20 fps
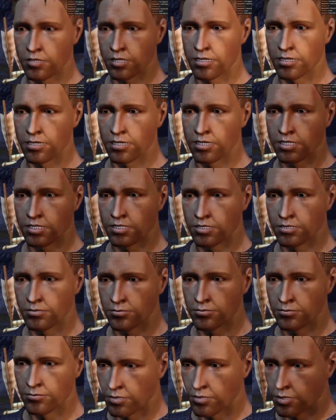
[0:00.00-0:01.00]
Orlais,
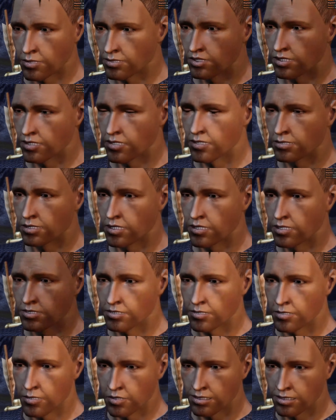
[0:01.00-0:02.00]
which caused
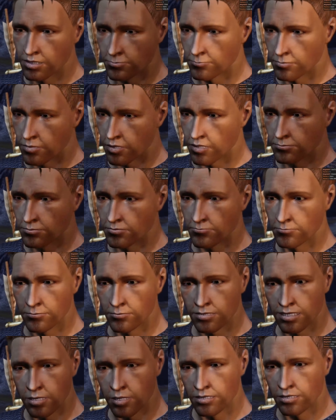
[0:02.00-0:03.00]
all sorts of
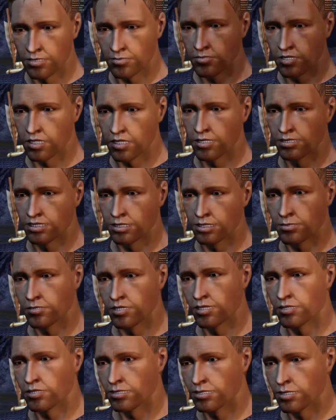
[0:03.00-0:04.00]
problems between him and the king
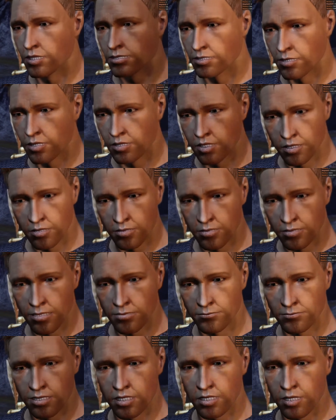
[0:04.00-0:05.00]
because it was so
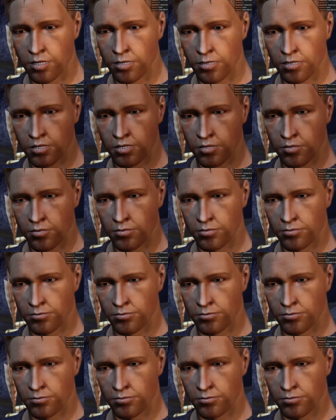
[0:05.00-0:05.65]
soon after the war.